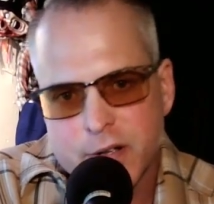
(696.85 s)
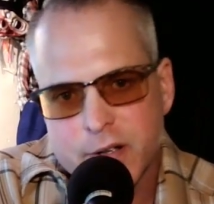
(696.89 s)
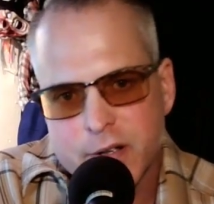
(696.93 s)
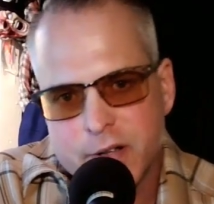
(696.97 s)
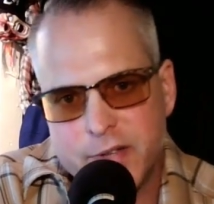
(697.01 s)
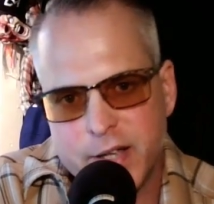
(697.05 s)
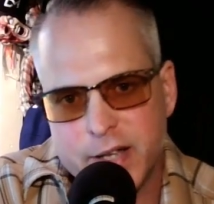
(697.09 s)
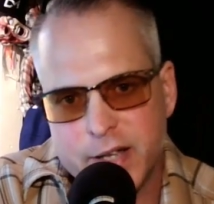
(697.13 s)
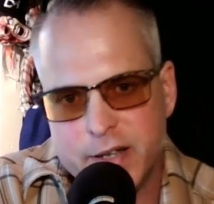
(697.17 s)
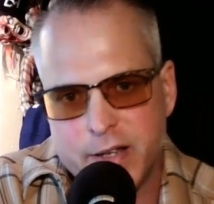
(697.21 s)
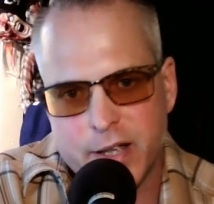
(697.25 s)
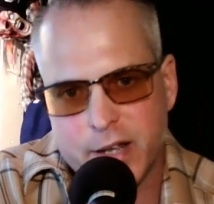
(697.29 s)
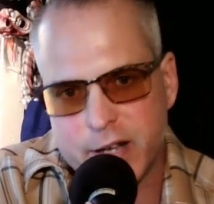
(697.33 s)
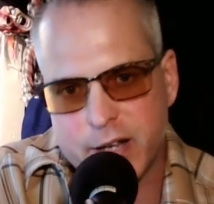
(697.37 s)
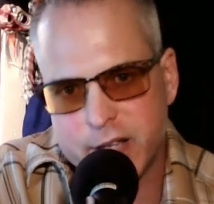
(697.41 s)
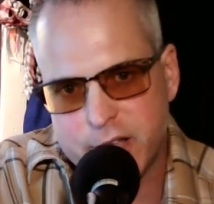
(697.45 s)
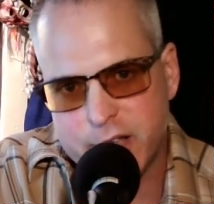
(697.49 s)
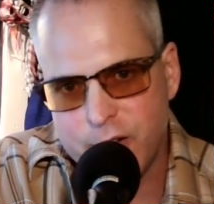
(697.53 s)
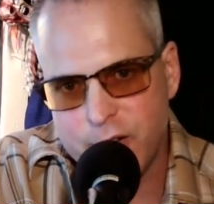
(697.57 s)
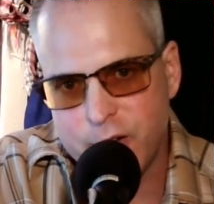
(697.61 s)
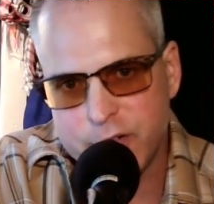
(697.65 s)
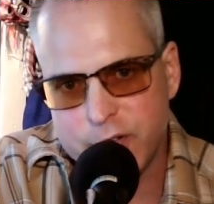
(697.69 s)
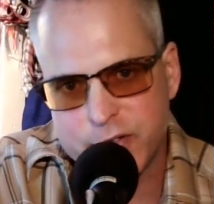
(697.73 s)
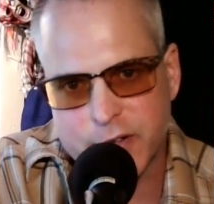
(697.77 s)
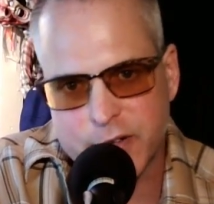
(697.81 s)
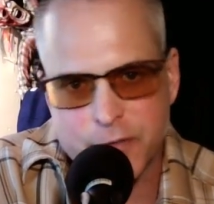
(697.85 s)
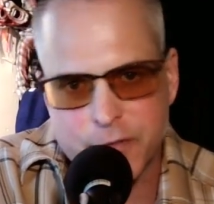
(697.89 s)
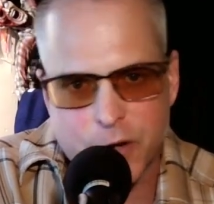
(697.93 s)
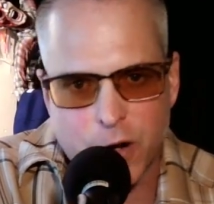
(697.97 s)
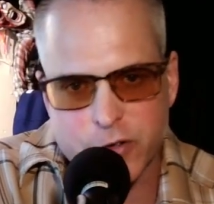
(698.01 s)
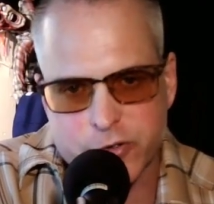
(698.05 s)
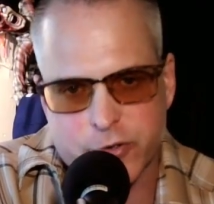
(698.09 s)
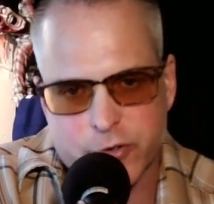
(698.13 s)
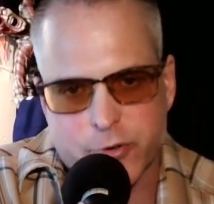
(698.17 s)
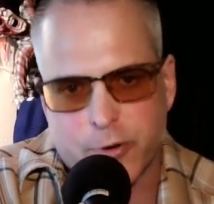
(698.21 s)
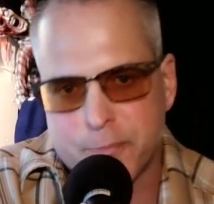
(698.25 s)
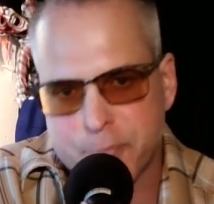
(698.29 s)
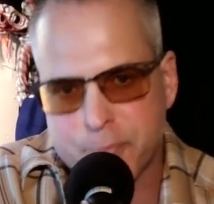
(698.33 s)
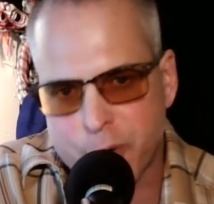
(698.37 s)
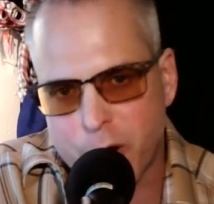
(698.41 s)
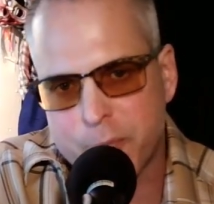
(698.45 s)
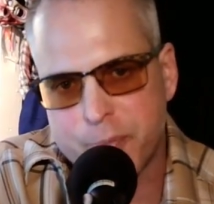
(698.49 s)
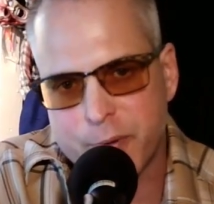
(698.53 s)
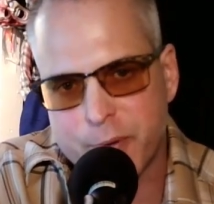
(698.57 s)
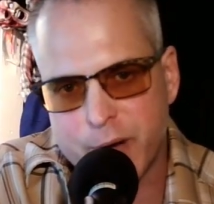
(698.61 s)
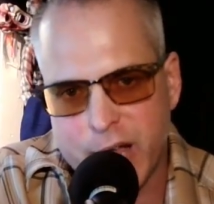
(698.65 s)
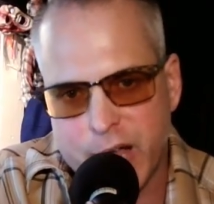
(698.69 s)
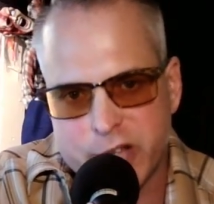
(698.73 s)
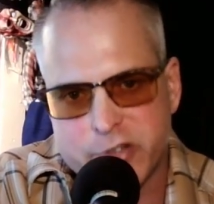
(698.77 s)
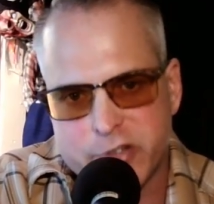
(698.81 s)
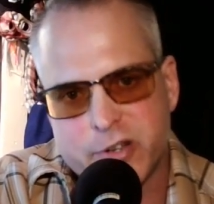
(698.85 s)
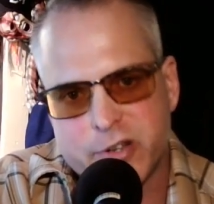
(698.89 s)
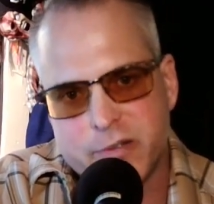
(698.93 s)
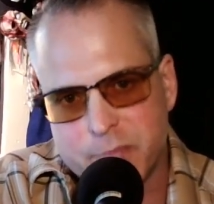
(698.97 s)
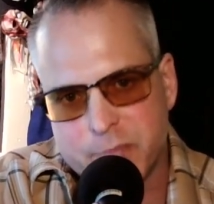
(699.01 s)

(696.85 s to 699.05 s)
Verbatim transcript: didn't get accused of cultural appropriation,